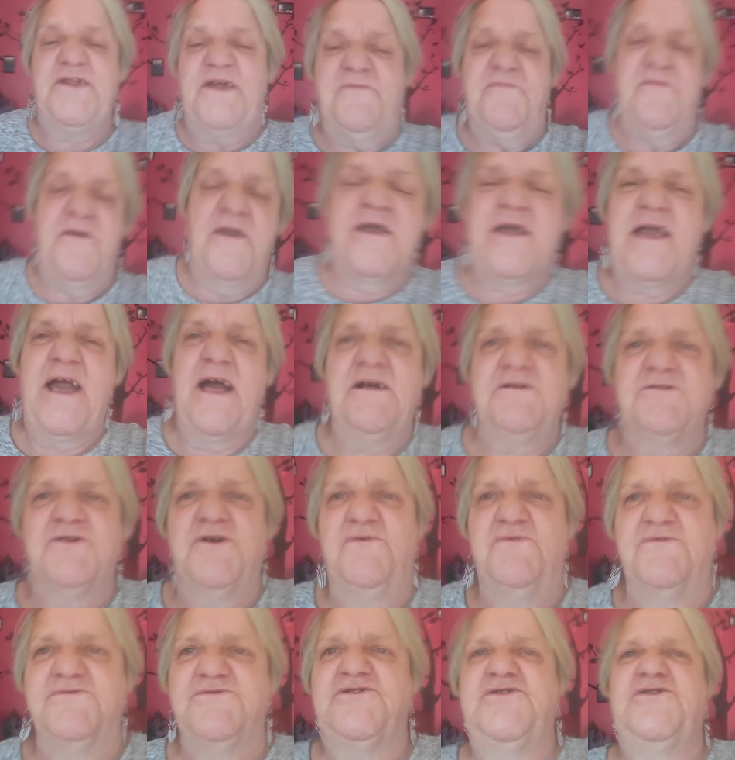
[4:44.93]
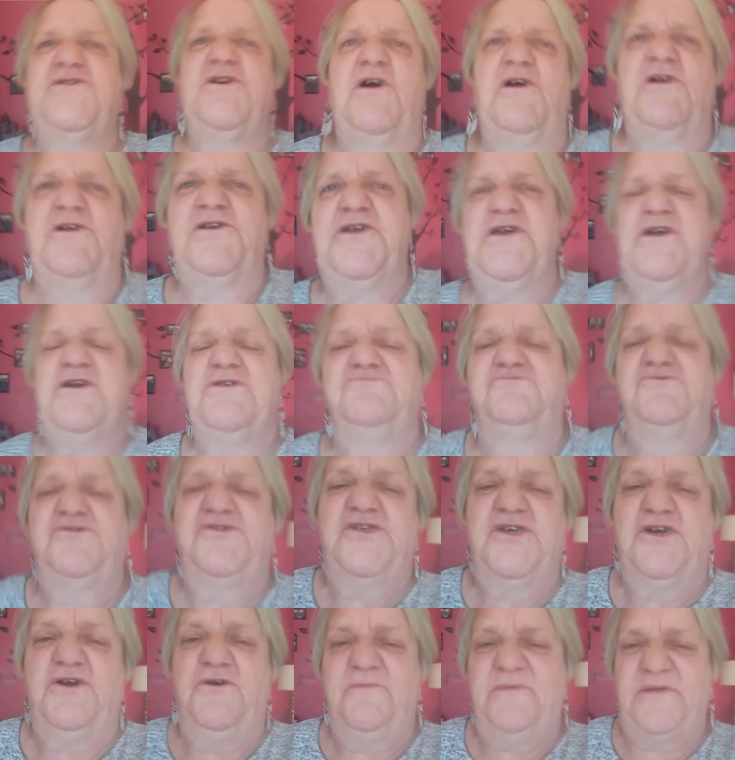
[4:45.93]
I think I'll go and join
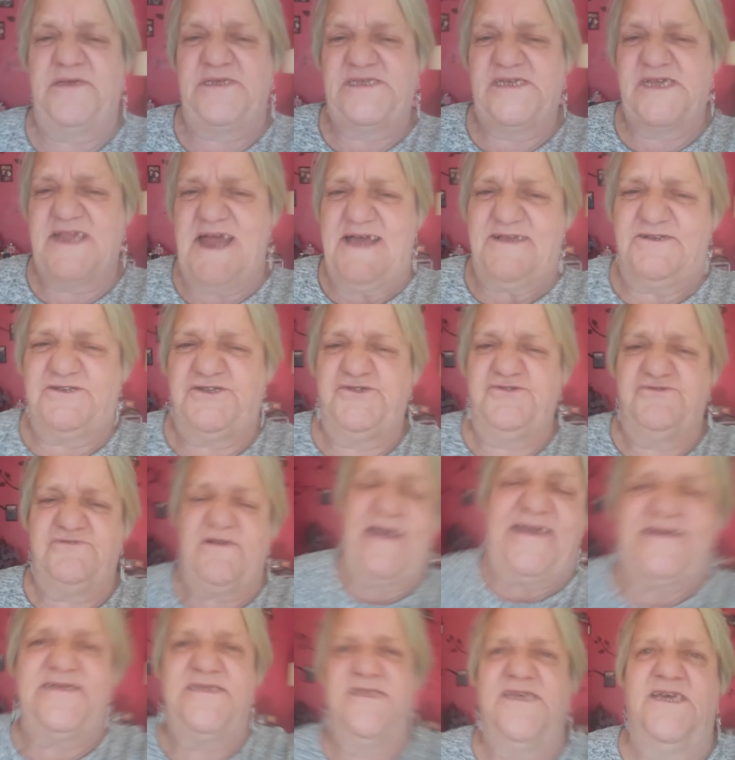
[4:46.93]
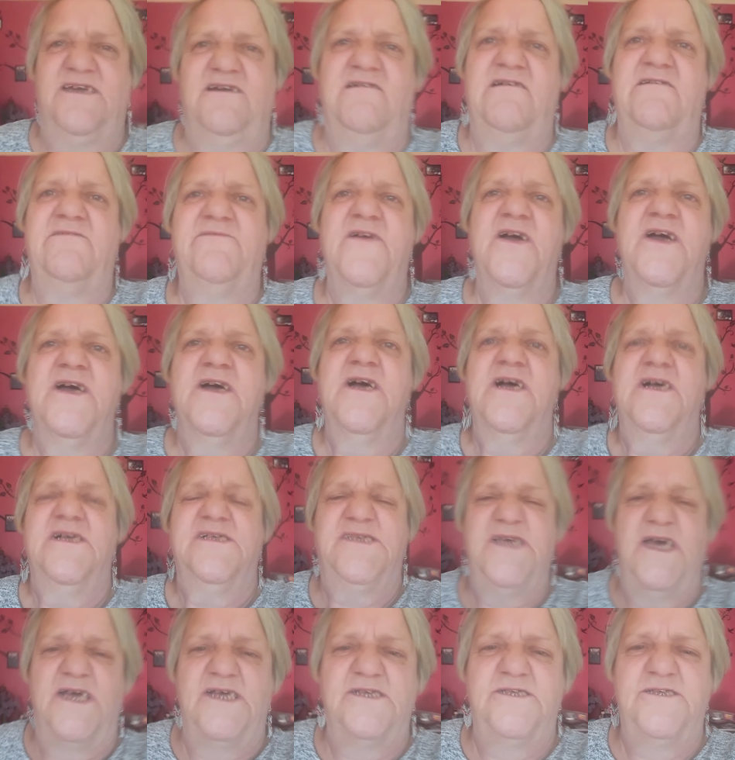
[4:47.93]
YouTube and slag Tracy off.
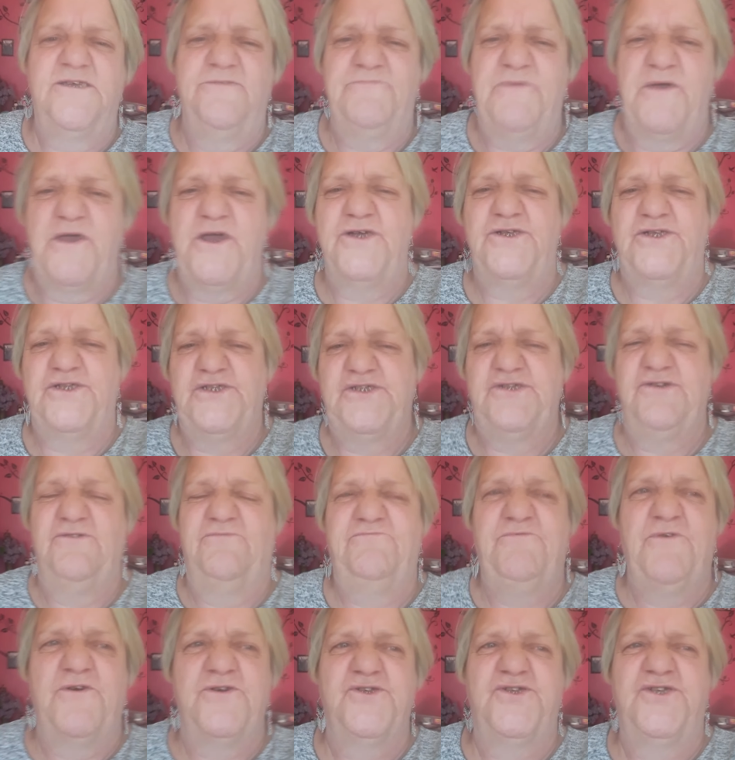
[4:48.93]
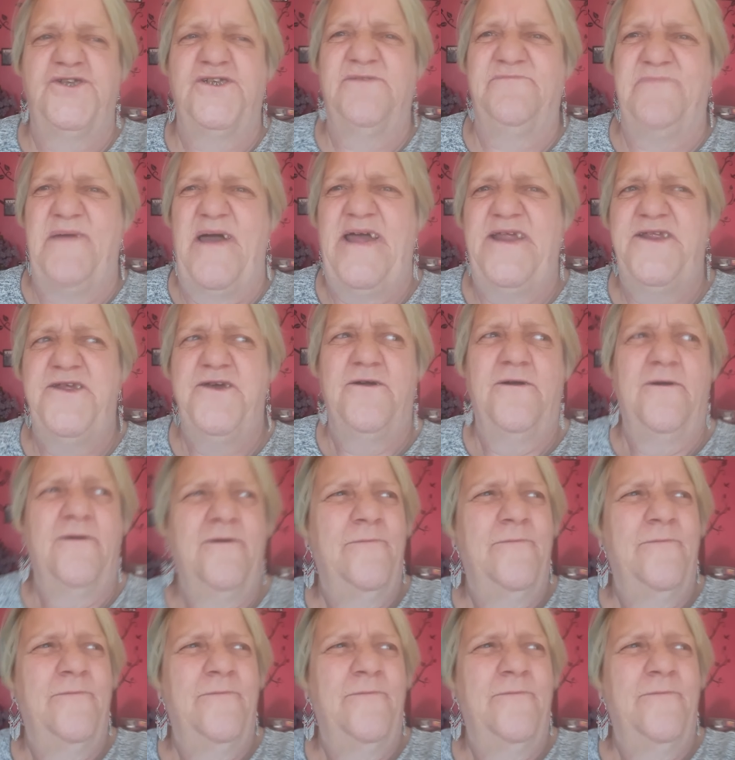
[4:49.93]
Tell her to burn her stuff. What she's mad.